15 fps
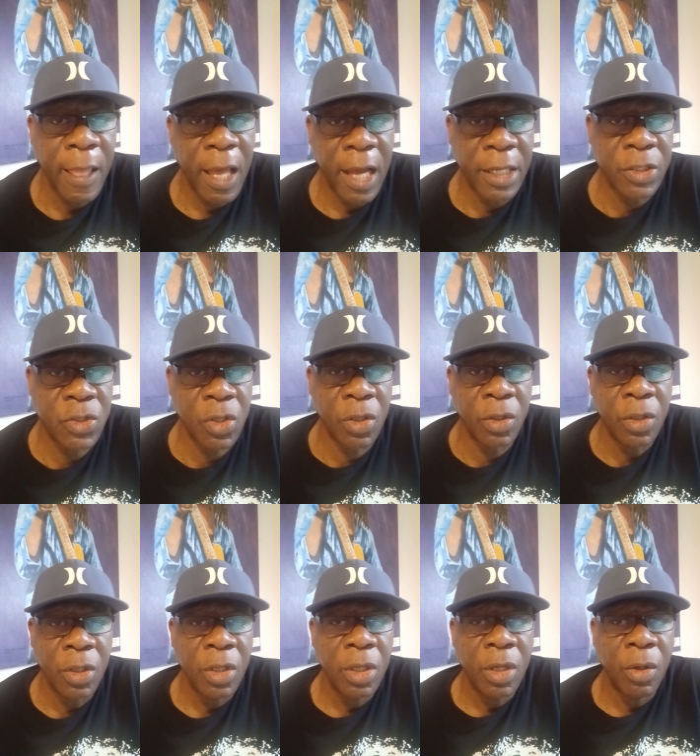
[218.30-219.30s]
And so
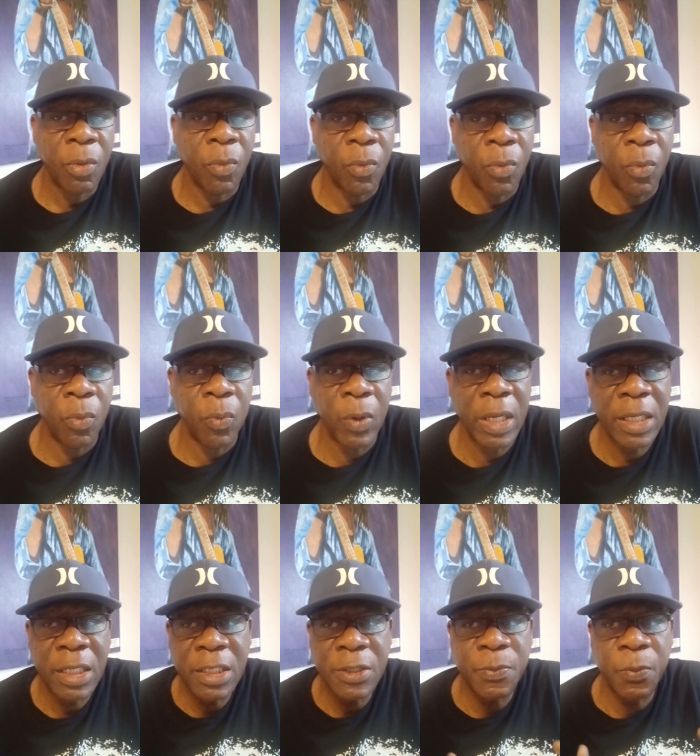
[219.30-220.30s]

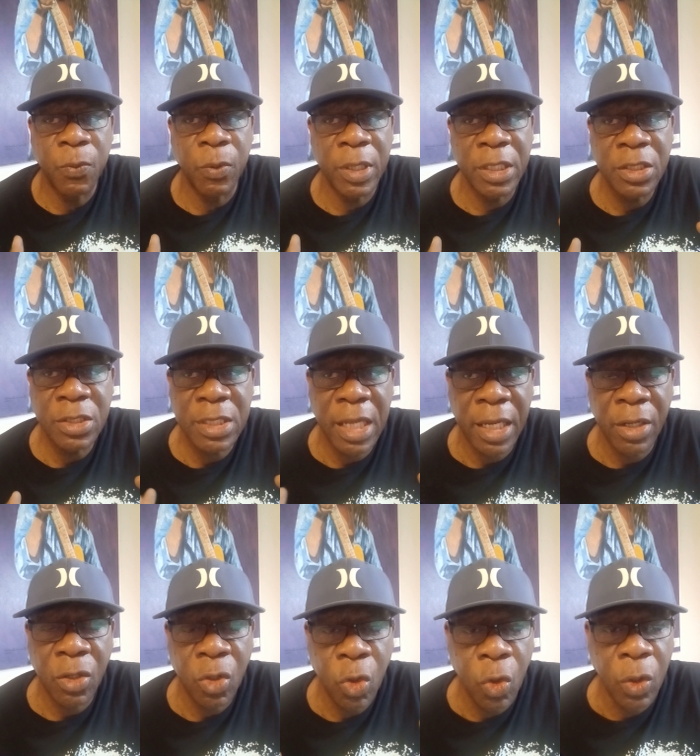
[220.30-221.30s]
when you start
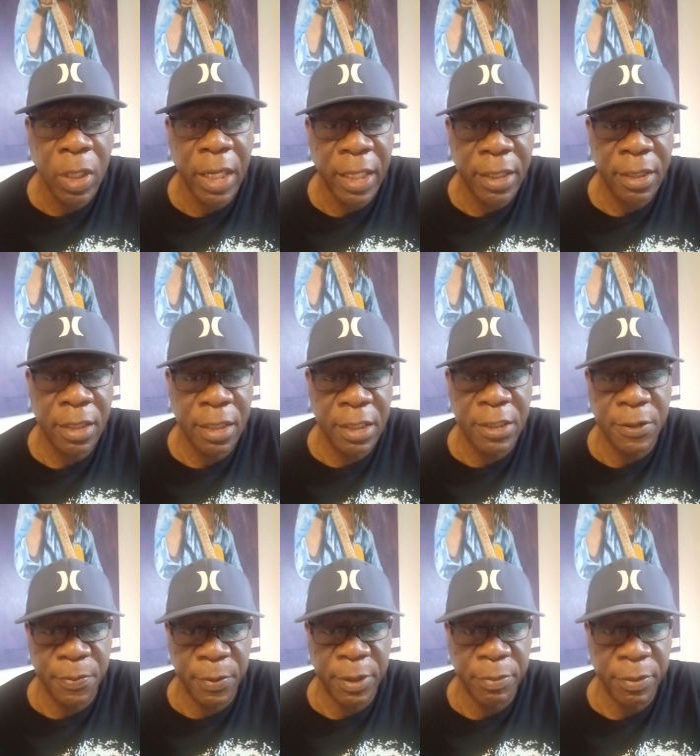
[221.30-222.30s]
to look at
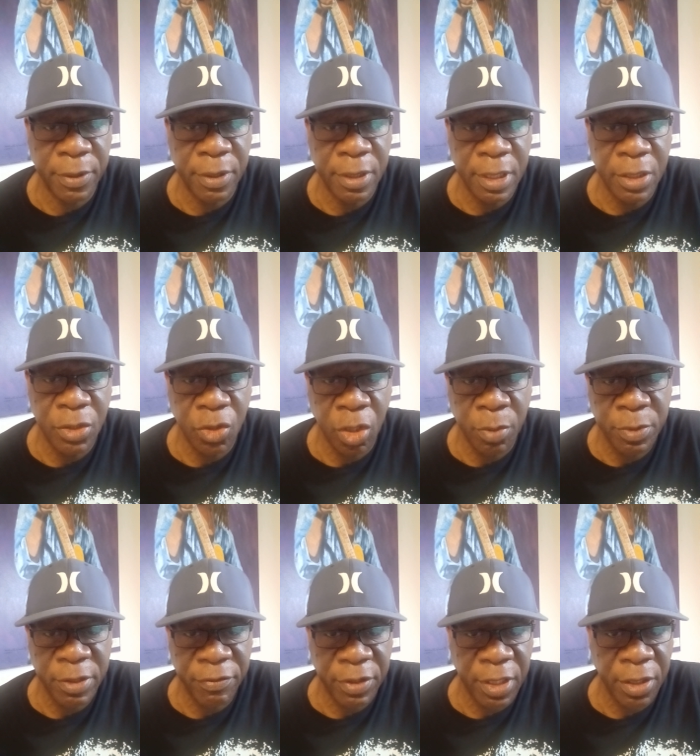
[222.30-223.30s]
these people in terms
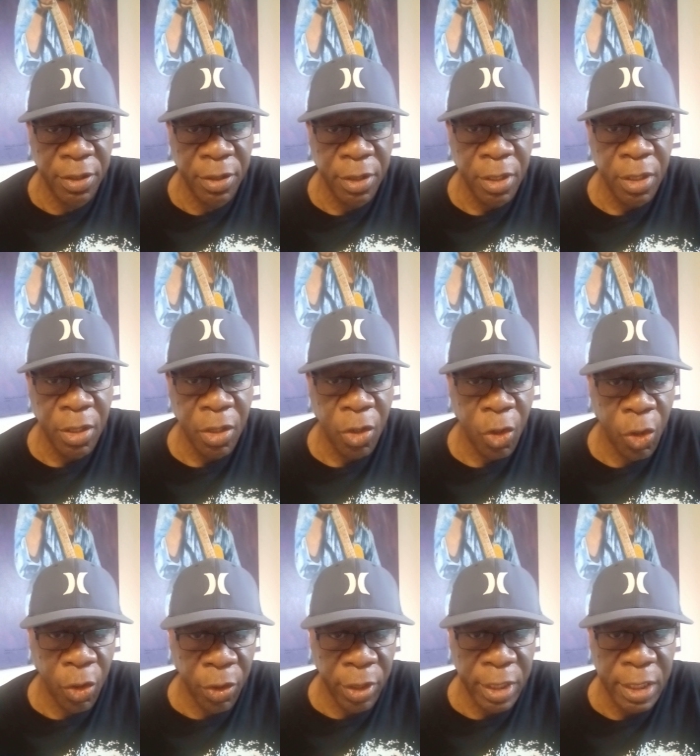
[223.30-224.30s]
of their
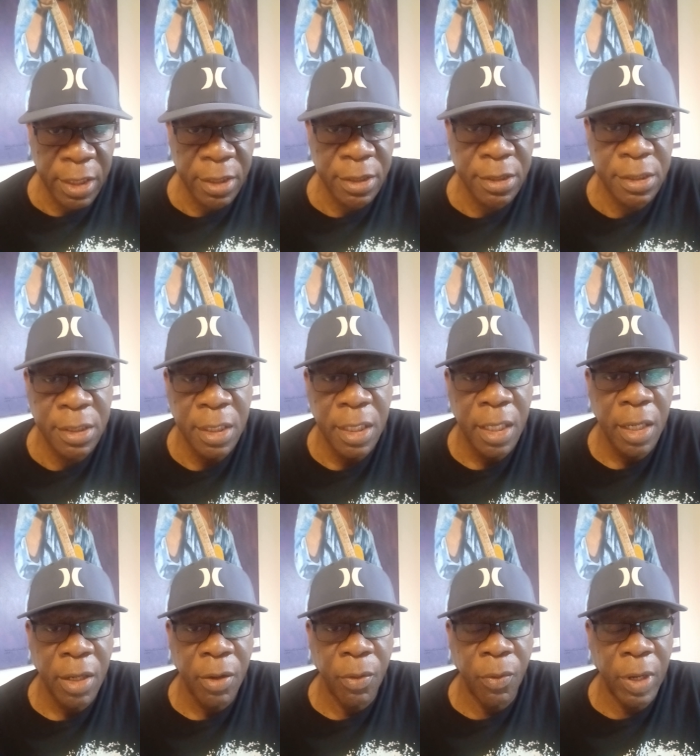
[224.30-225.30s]
earnings
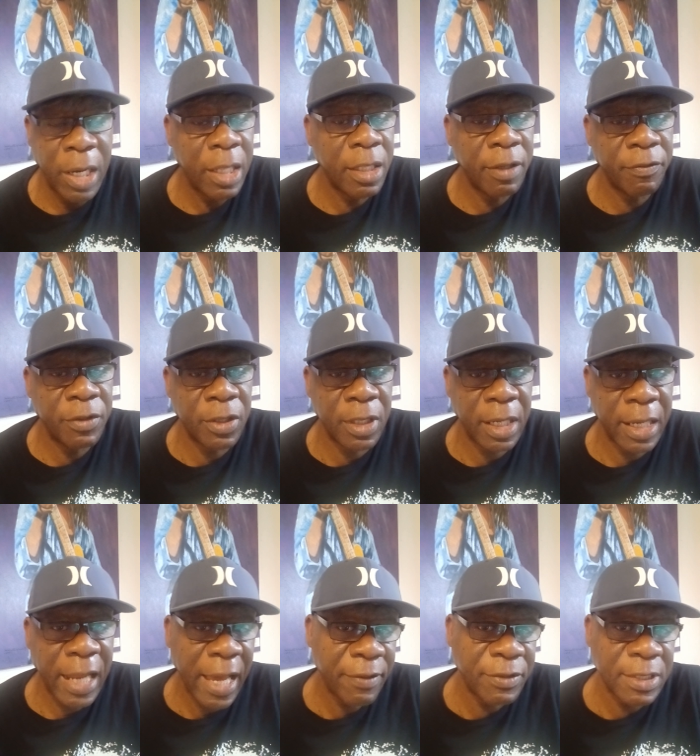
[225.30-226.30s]
relative to the
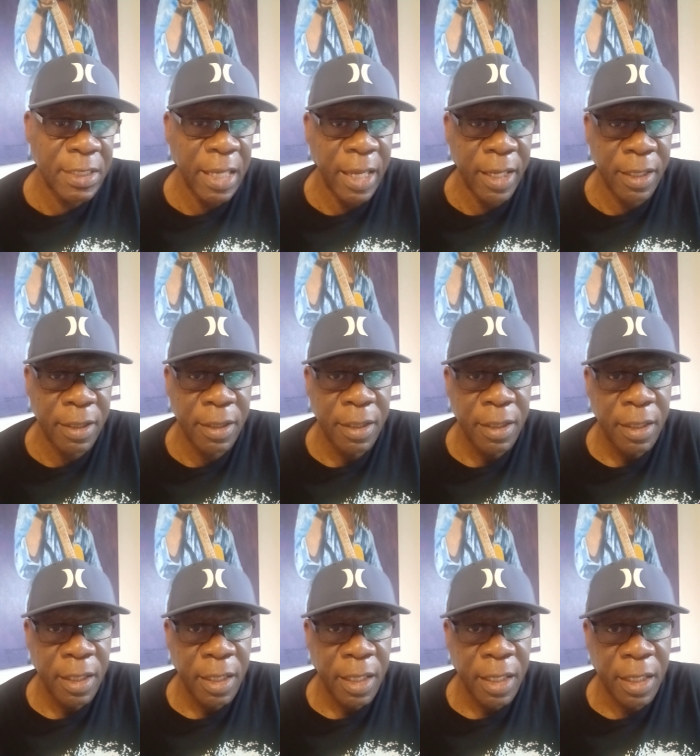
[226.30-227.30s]
lifestyle,
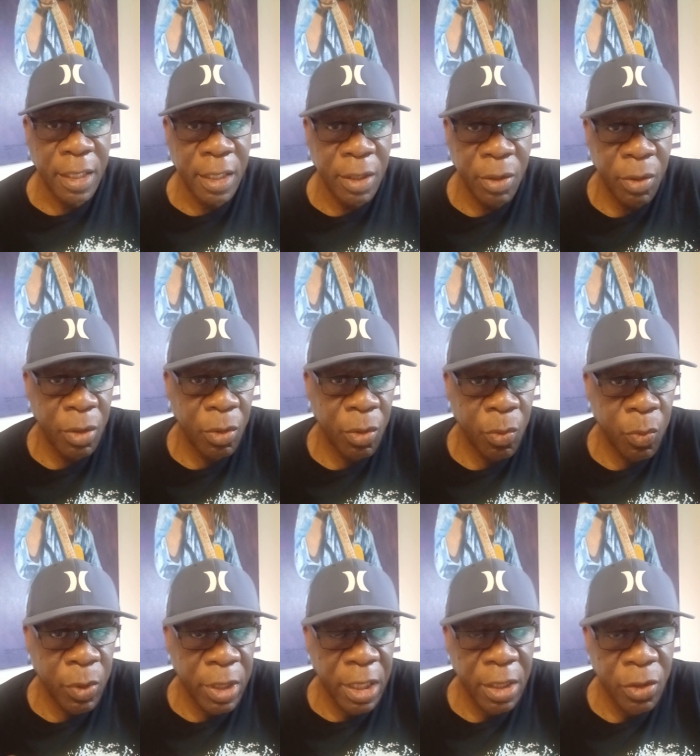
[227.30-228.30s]

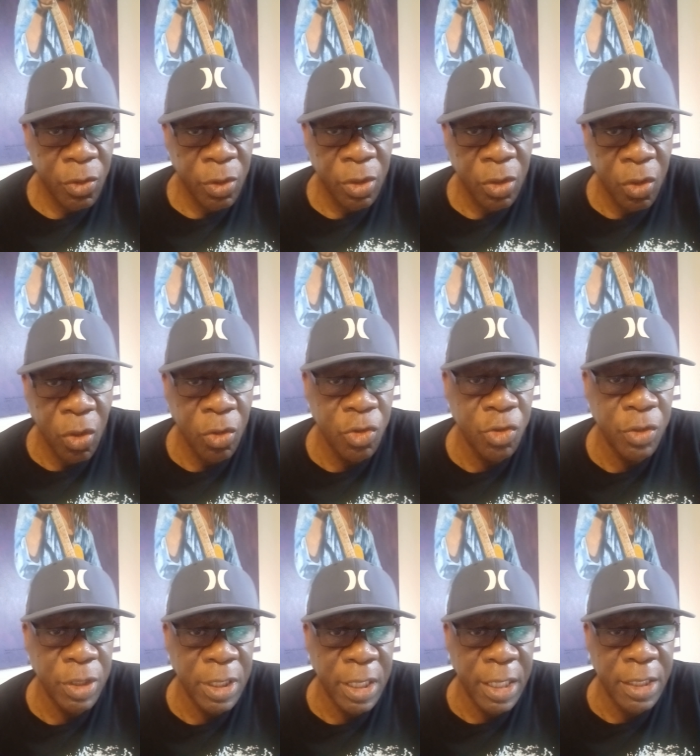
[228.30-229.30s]
we're not doing the
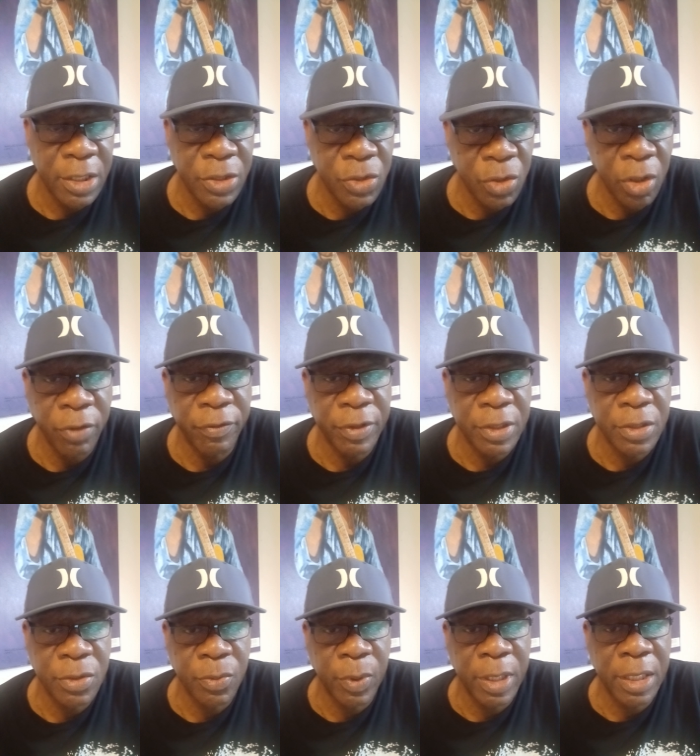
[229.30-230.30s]
country any
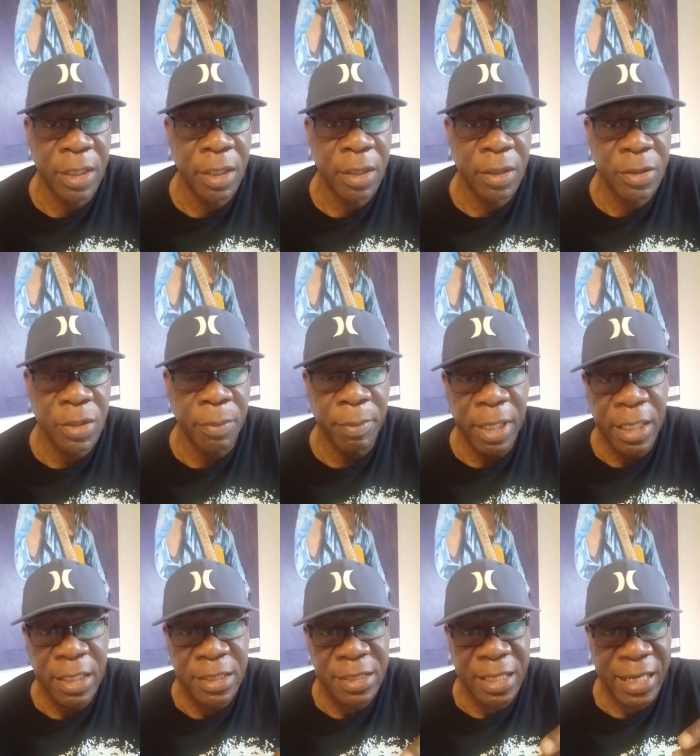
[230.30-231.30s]
service when
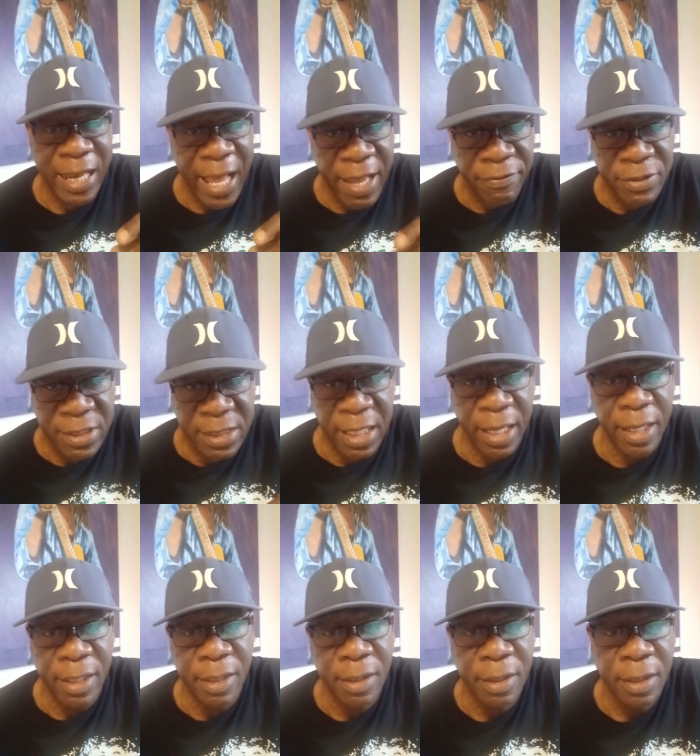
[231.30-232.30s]
somebody's lifestyle